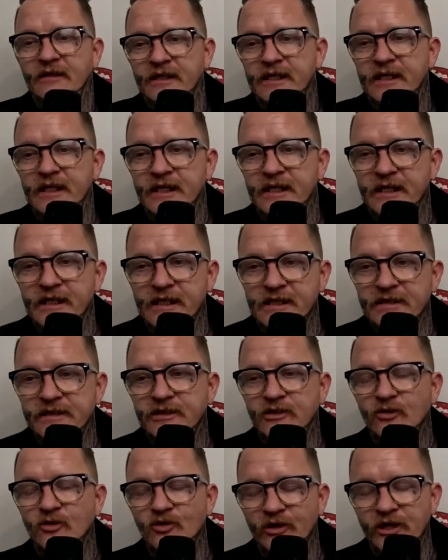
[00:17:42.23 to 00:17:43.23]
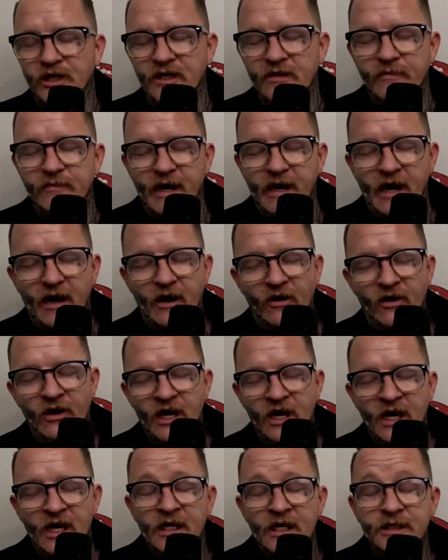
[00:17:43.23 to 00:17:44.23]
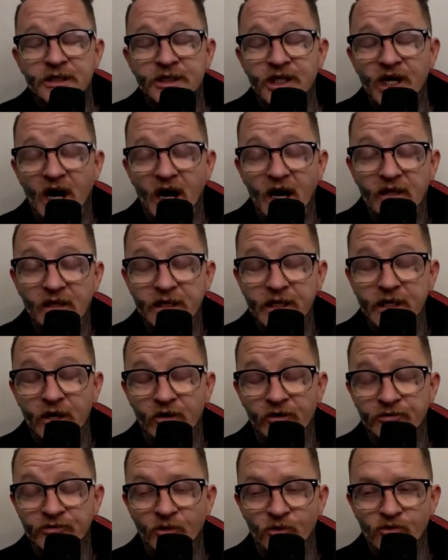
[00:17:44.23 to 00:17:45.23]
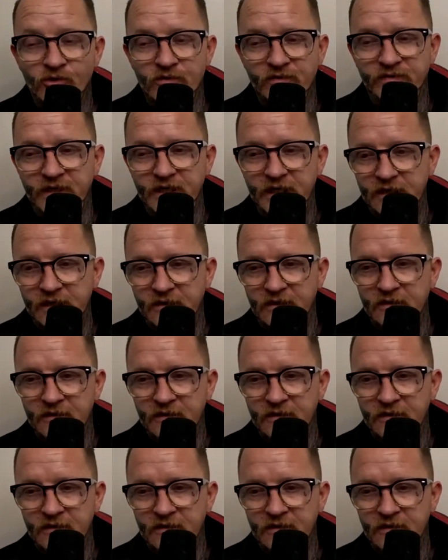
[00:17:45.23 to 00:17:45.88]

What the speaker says: he is talking about Charlie Onordovic,